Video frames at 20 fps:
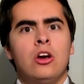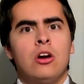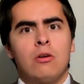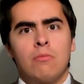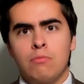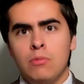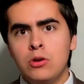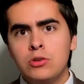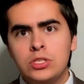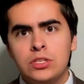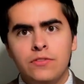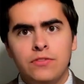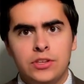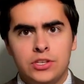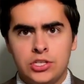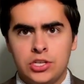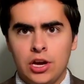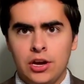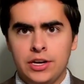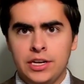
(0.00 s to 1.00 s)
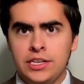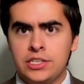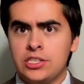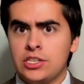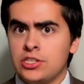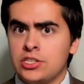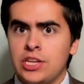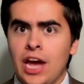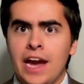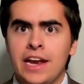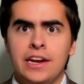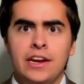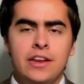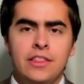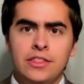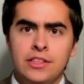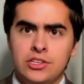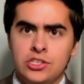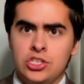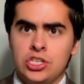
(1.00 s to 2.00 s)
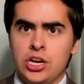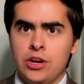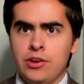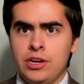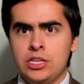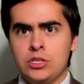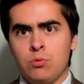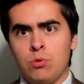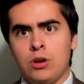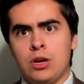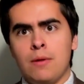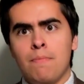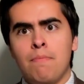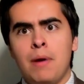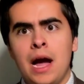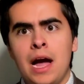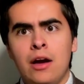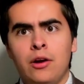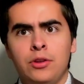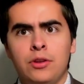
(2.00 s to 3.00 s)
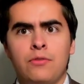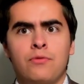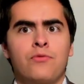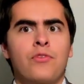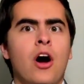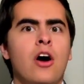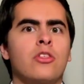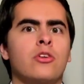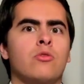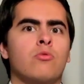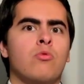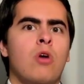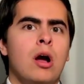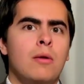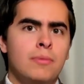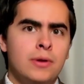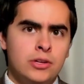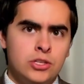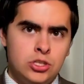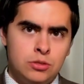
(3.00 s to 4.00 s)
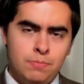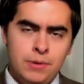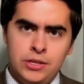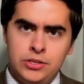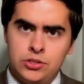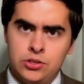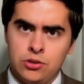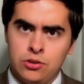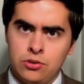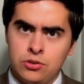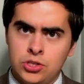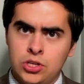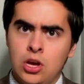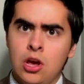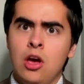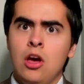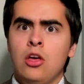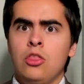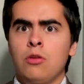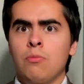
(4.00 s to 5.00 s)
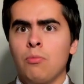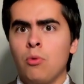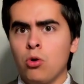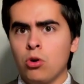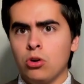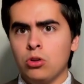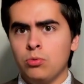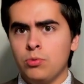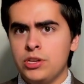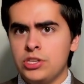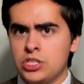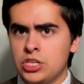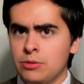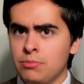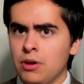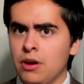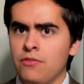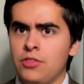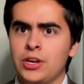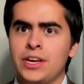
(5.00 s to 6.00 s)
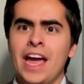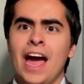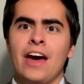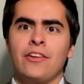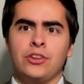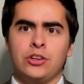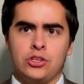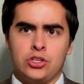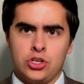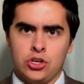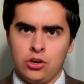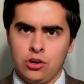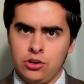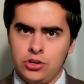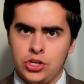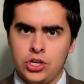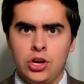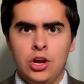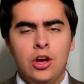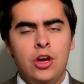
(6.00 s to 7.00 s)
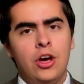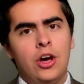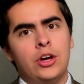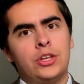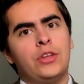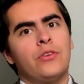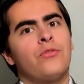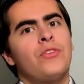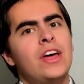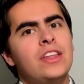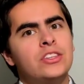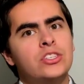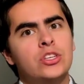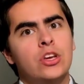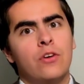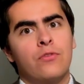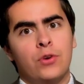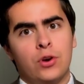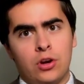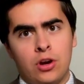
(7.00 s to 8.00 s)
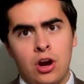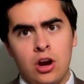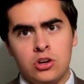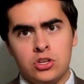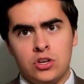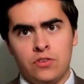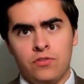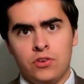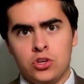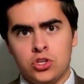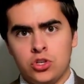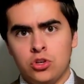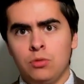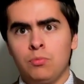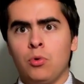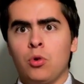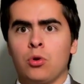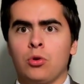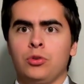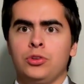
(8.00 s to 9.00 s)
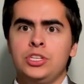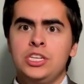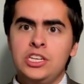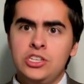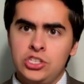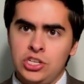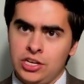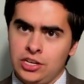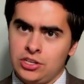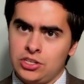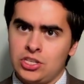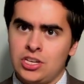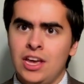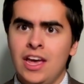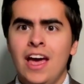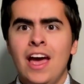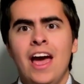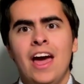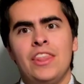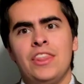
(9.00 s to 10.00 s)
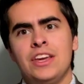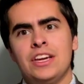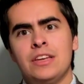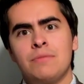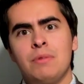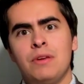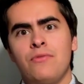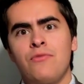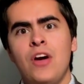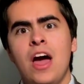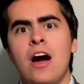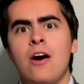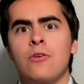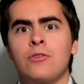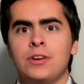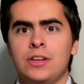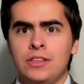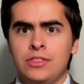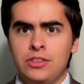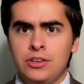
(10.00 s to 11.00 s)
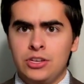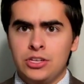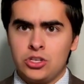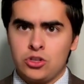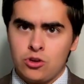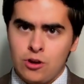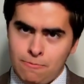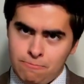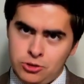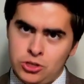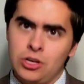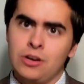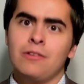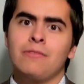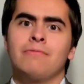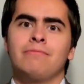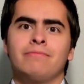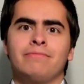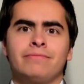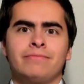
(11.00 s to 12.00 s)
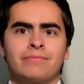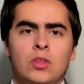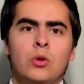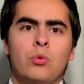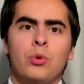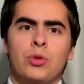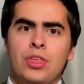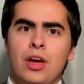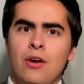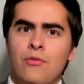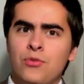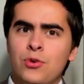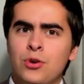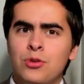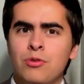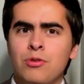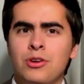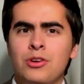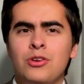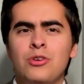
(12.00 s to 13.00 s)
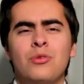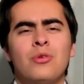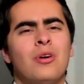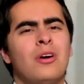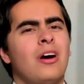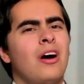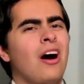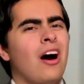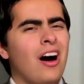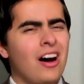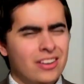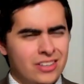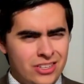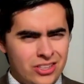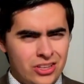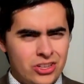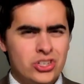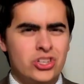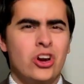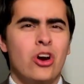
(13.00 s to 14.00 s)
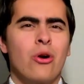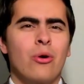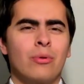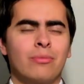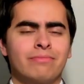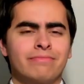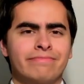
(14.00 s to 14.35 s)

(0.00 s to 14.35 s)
Most of the studies cited in this series were compiled in Father Robert Spitzer's The Moral Wisdom of the Catholic Church, a defense of her controversial moral teachings, and they can be found in the description. Without further ado, on to the show.